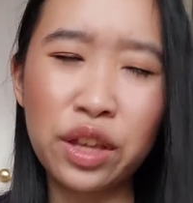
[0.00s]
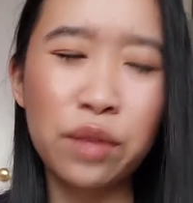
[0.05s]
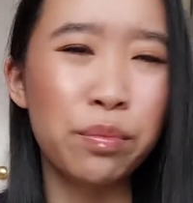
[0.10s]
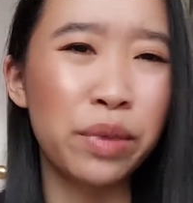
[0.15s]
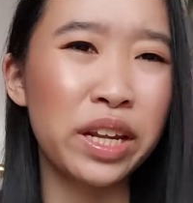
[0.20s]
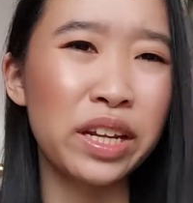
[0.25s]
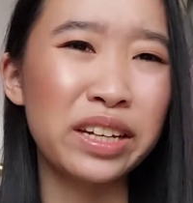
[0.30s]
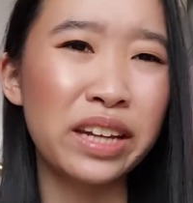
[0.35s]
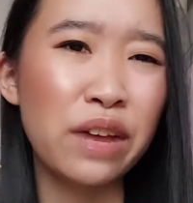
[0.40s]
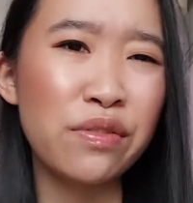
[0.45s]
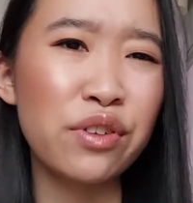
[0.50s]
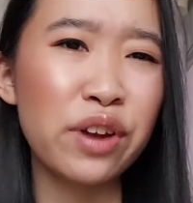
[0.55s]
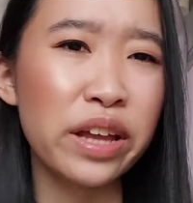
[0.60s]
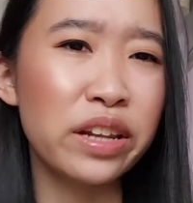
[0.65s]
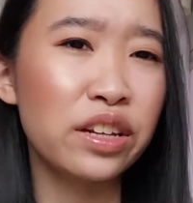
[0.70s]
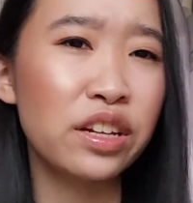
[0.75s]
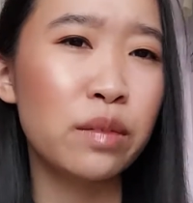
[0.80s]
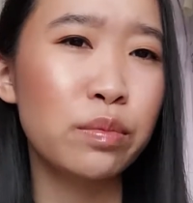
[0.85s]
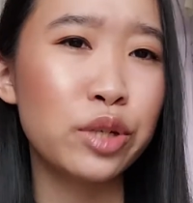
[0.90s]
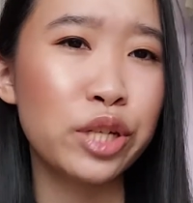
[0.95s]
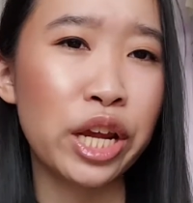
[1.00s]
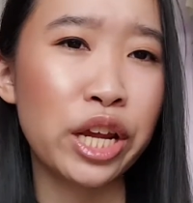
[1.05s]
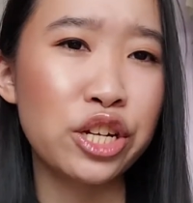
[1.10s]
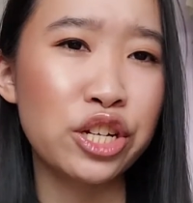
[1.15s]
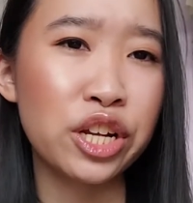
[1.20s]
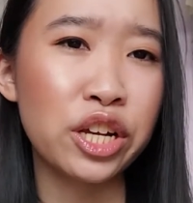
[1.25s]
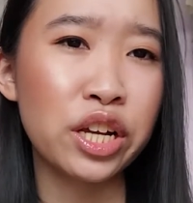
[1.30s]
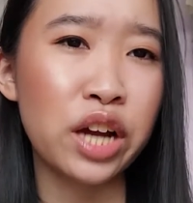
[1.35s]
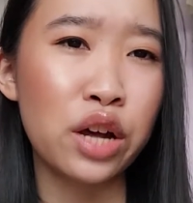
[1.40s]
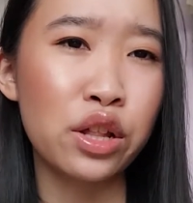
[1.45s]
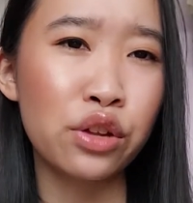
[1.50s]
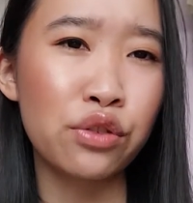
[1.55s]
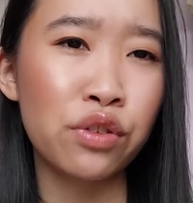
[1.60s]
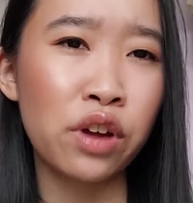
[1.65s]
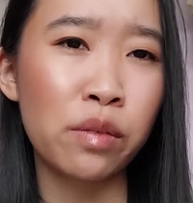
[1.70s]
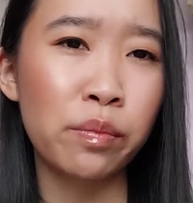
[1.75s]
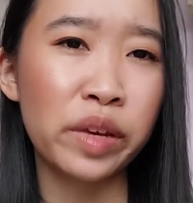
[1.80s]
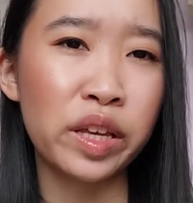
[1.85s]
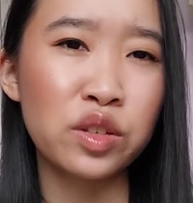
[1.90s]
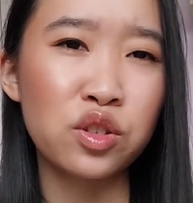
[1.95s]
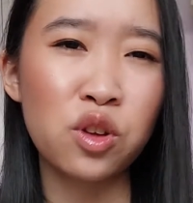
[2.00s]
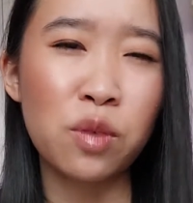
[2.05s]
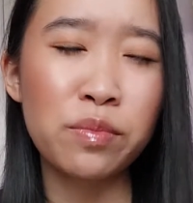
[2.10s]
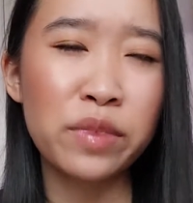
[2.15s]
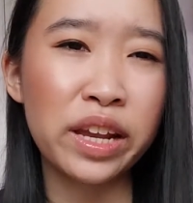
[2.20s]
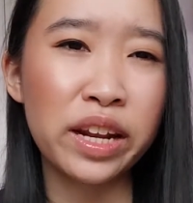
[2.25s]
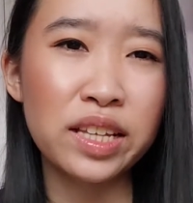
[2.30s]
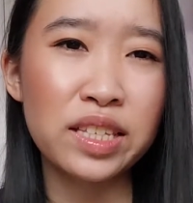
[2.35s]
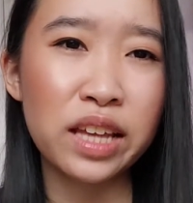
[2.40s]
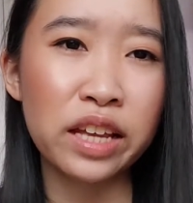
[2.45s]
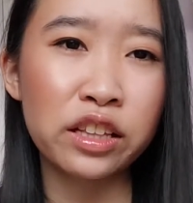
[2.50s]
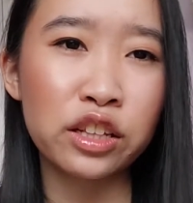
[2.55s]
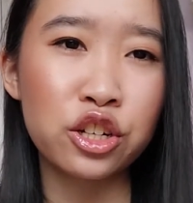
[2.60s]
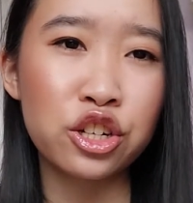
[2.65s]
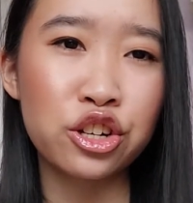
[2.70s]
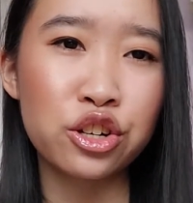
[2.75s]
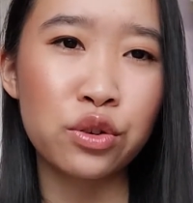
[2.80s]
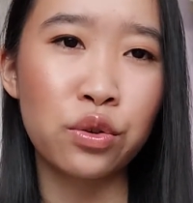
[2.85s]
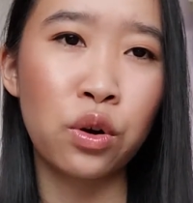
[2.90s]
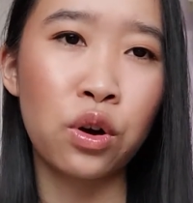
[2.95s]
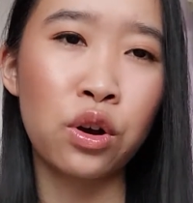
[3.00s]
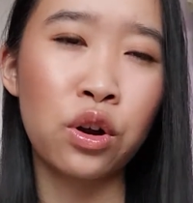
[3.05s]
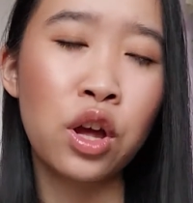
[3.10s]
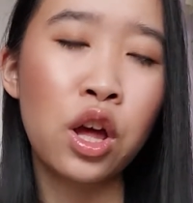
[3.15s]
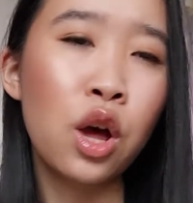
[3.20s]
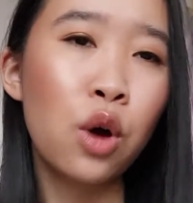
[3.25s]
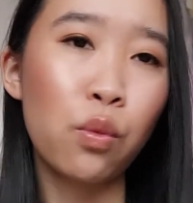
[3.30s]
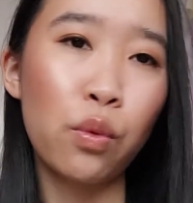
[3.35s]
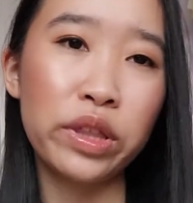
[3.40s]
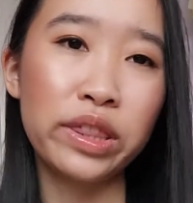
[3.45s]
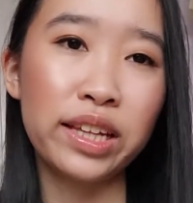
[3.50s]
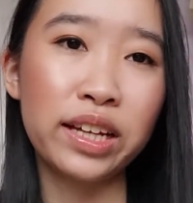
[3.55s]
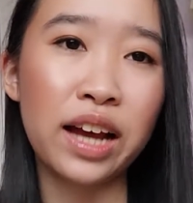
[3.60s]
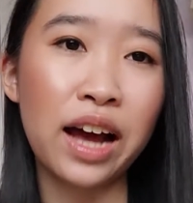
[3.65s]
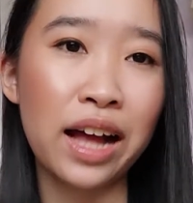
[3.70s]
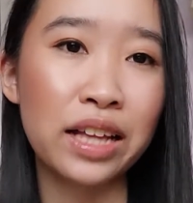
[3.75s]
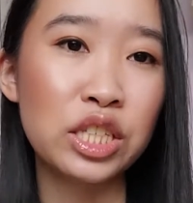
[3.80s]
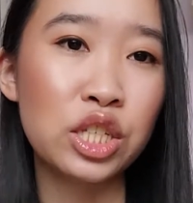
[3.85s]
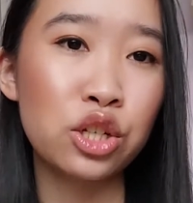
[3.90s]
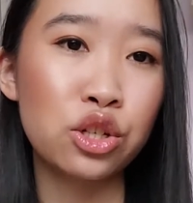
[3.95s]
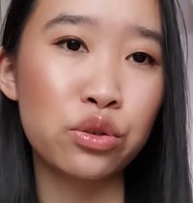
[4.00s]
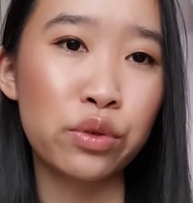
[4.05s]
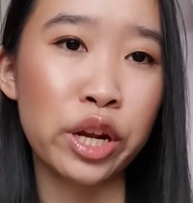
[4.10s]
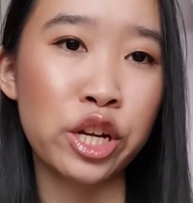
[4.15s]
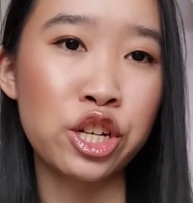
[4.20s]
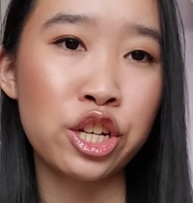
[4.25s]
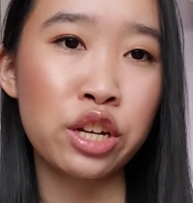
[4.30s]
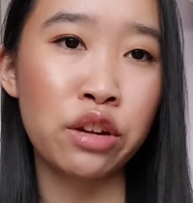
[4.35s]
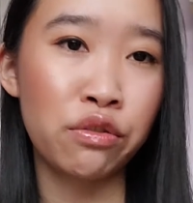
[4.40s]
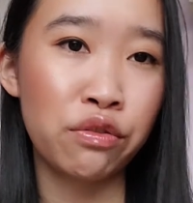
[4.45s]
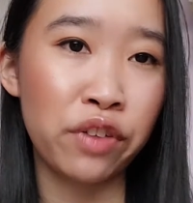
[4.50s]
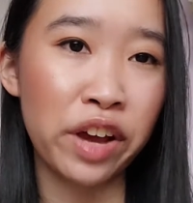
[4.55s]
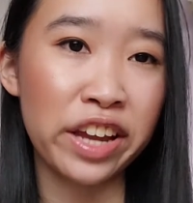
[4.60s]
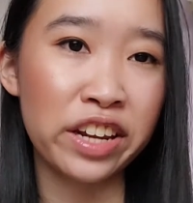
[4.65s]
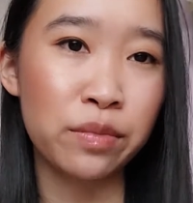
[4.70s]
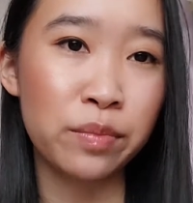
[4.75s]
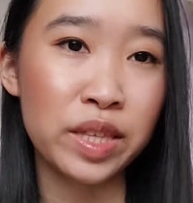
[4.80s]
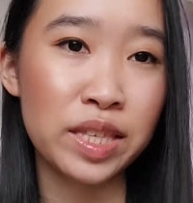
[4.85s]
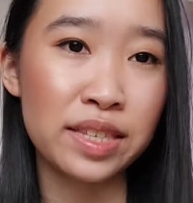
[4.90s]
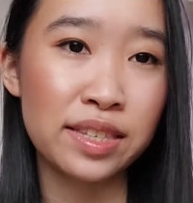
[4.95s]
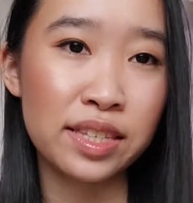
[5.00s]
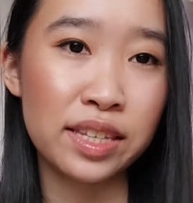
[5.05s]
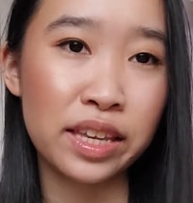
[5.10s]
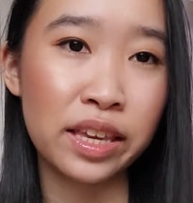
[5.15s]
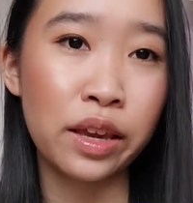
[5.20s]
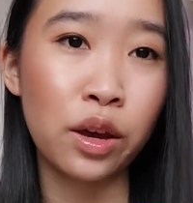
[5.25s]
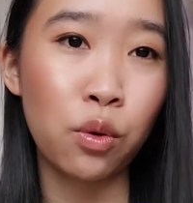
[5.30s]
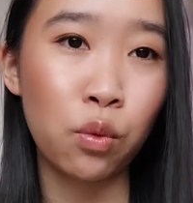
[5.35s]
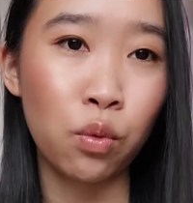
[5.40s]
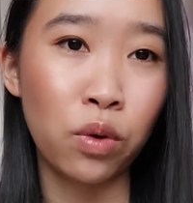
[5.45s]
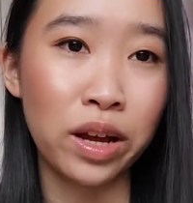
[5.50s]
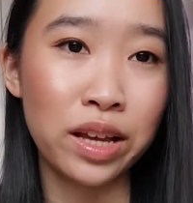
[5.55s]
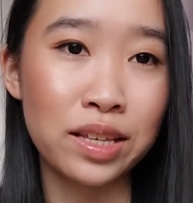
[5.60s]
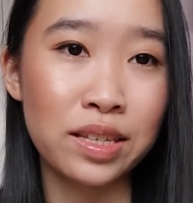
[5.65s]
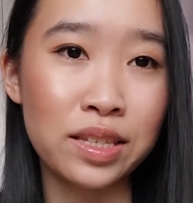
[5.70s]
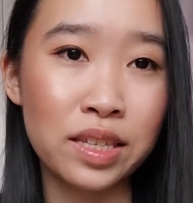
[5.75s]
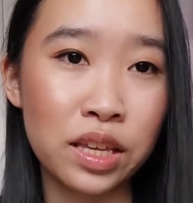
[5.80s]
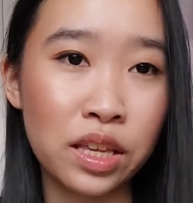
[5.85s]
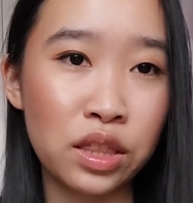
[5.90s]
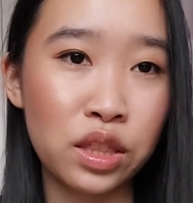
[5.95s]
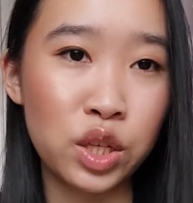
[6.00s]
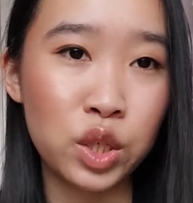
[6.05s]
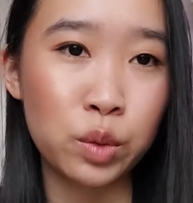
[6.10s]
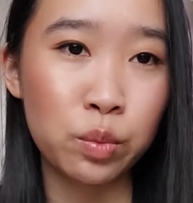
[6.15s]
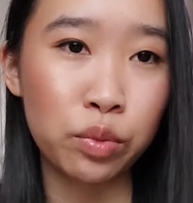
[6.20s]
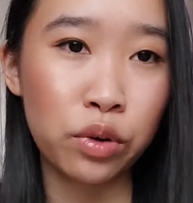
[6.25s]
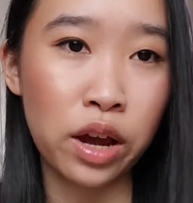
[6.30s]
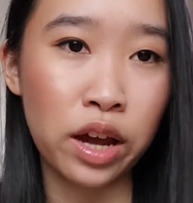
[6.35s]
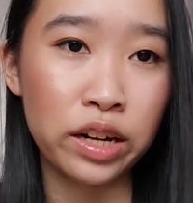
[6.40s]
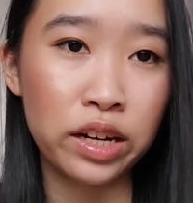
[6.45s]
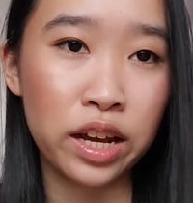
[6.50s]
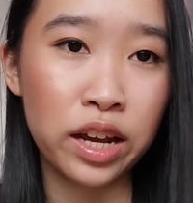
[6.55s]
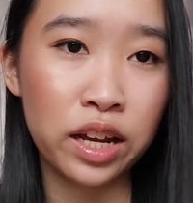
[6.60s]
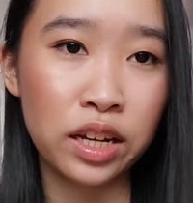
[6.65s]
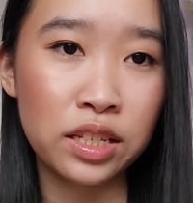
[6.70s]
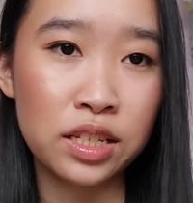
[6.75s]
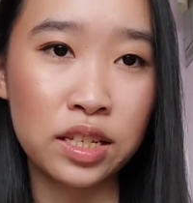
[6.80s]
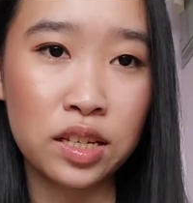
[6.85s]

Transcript: but it never ended up changing color on me, so I'm not exactly sure what the concentration of vitamin C was in this product.